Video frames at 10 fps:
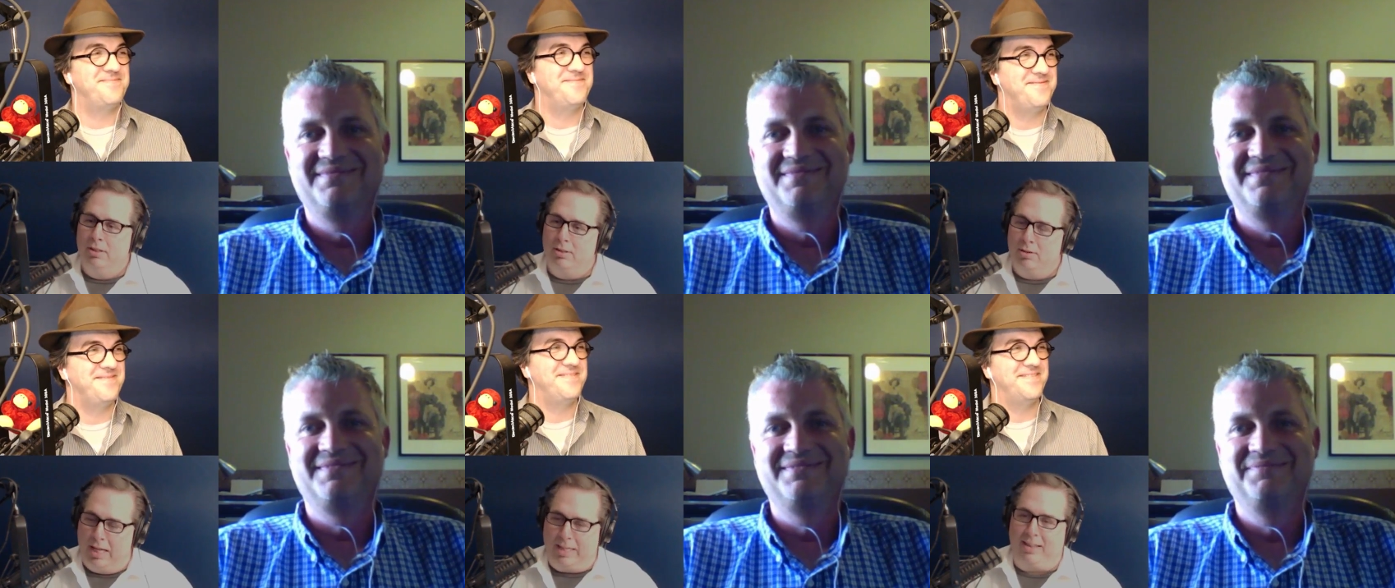
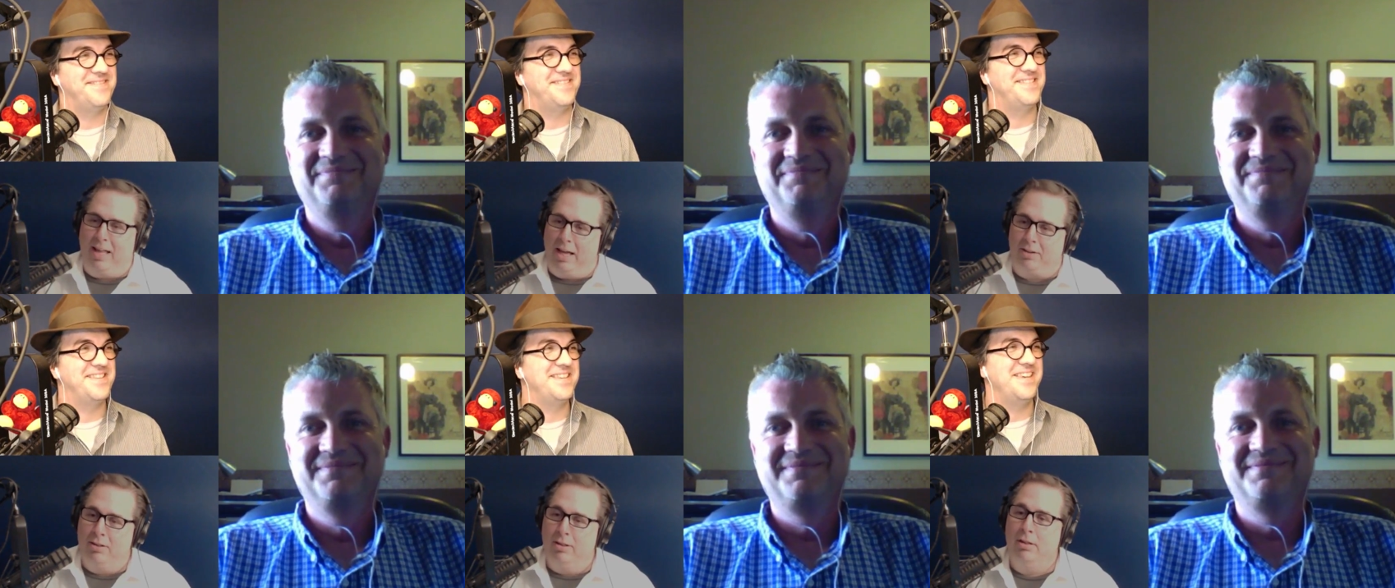Speaker 1: like
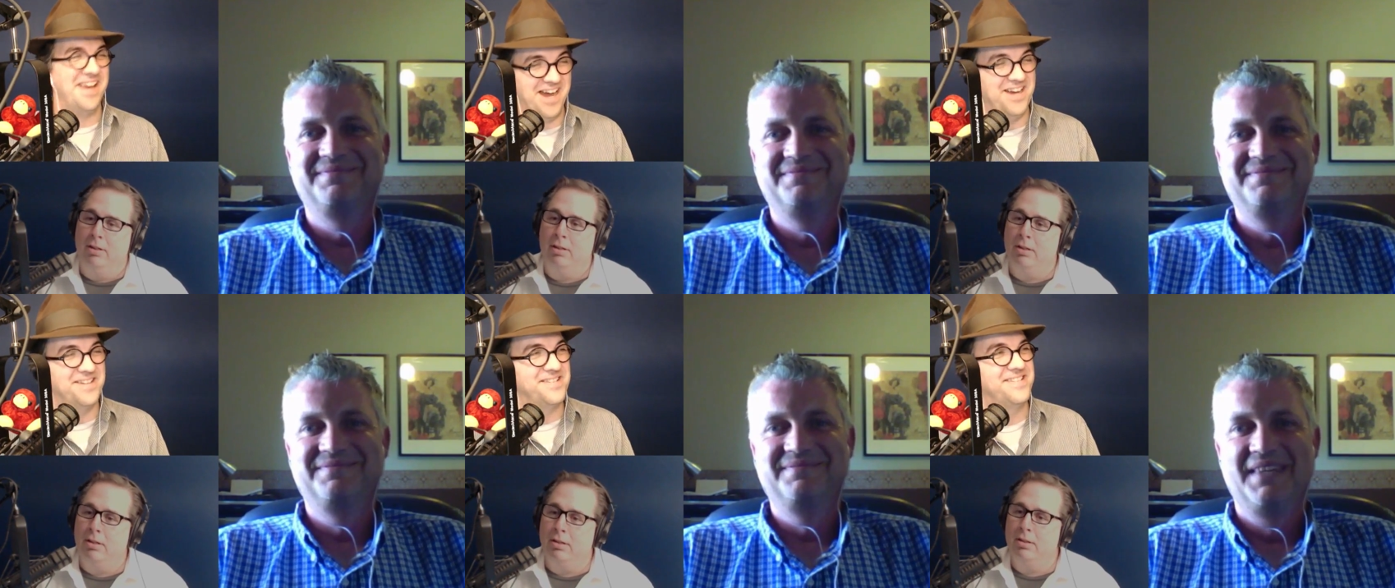that.
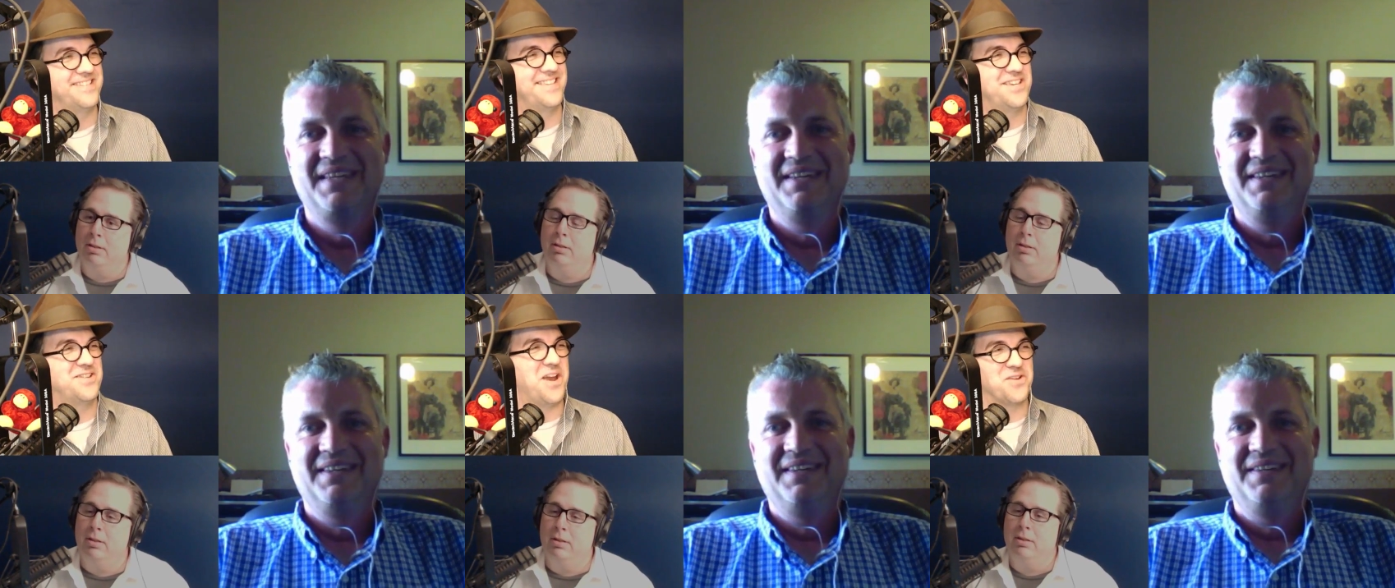
Speaker 2: Yeah,
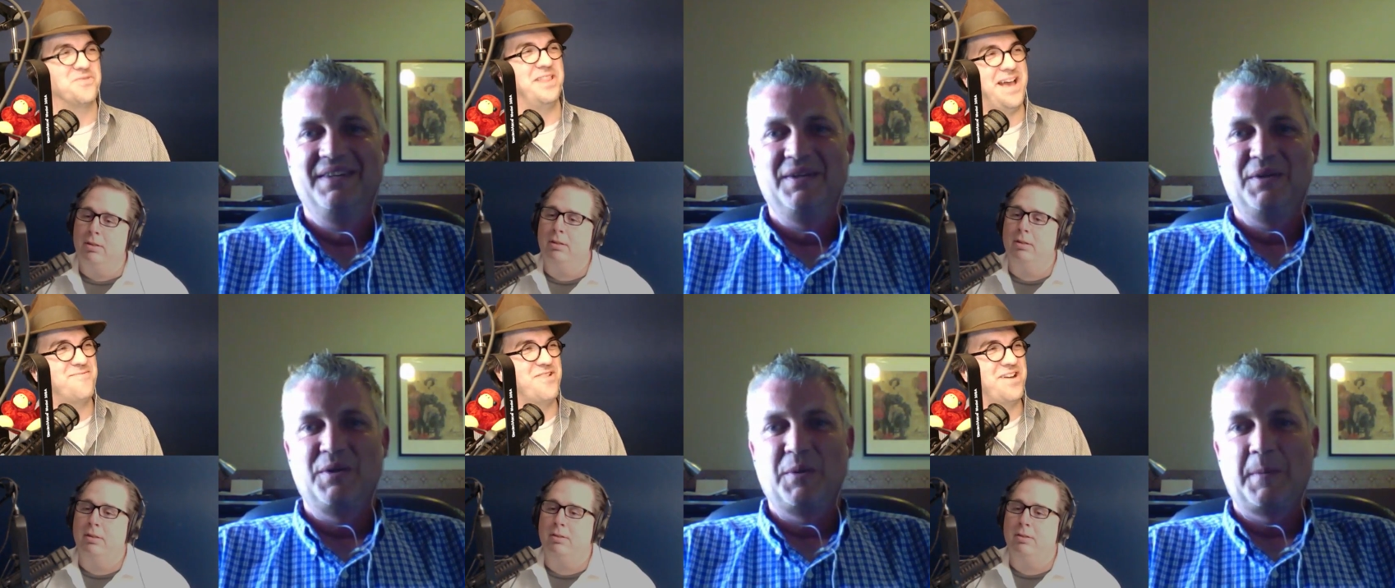you care to
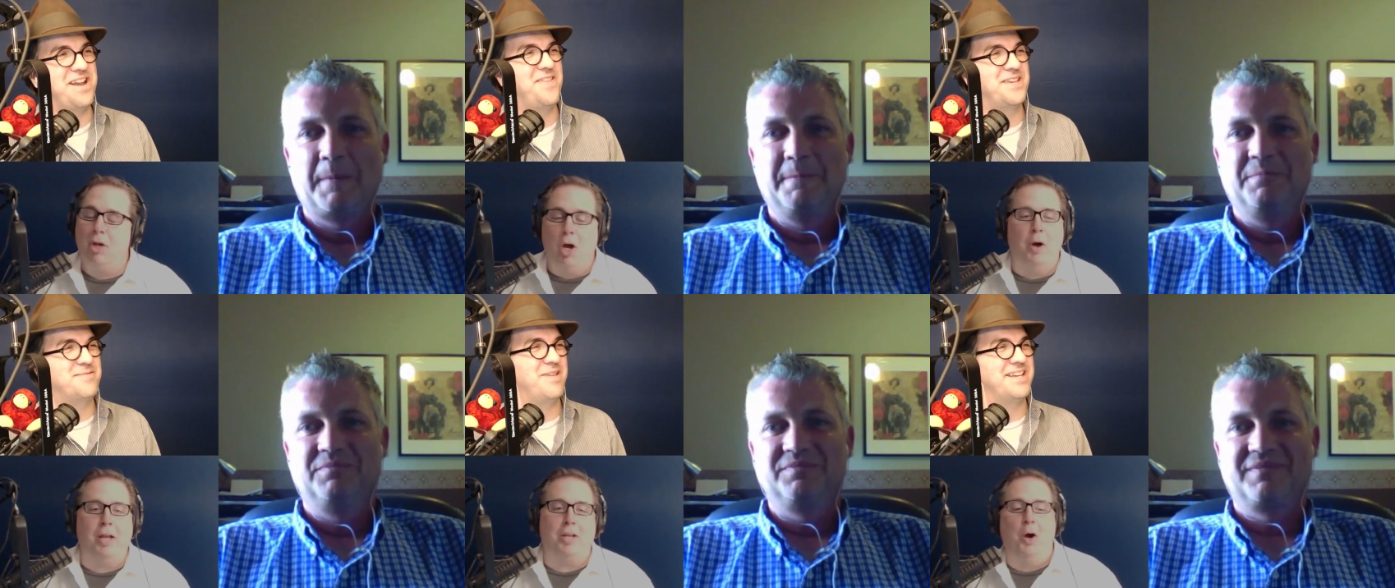elaborate? No,
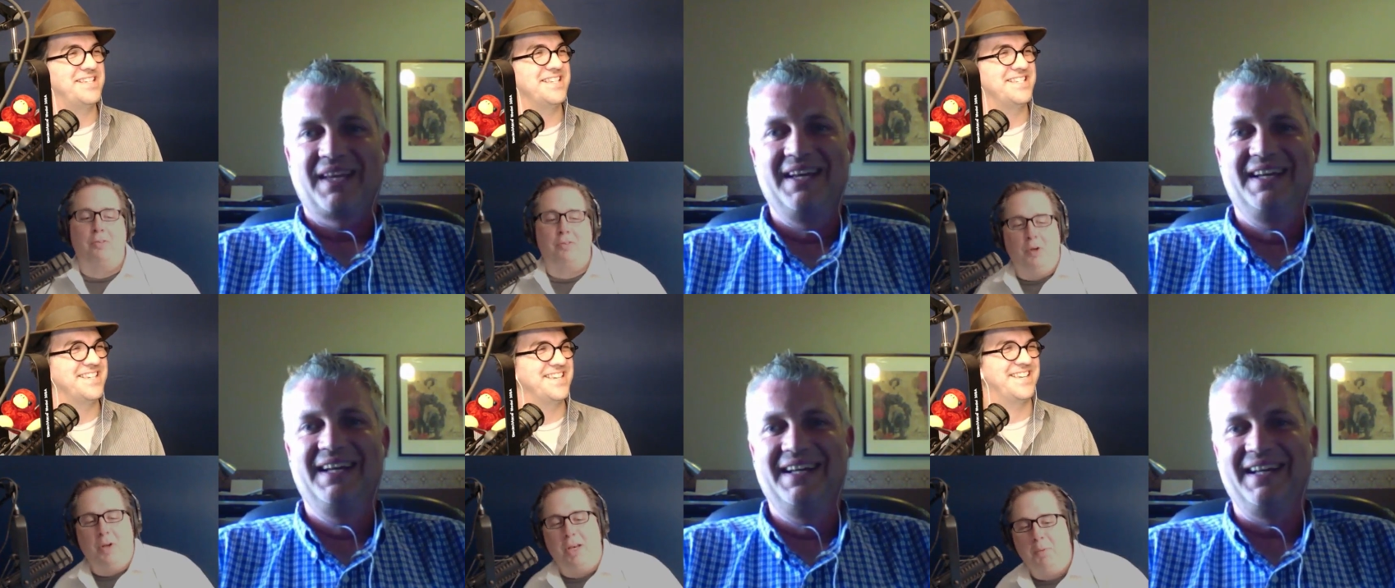I don't. Places? So
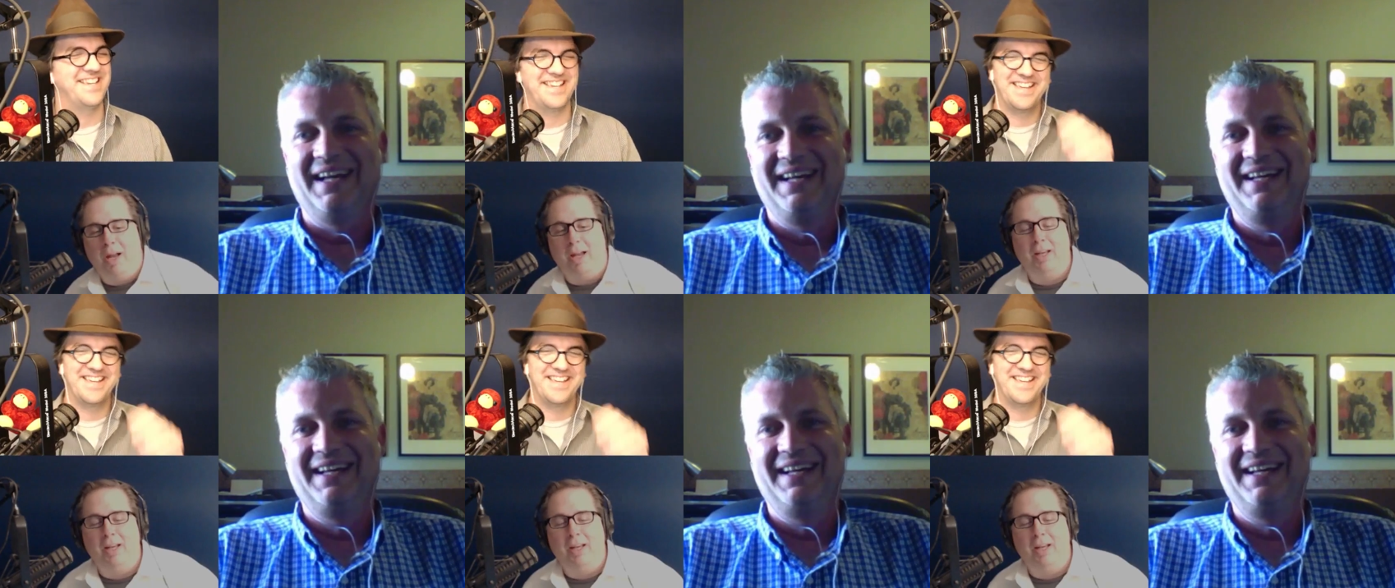anyway,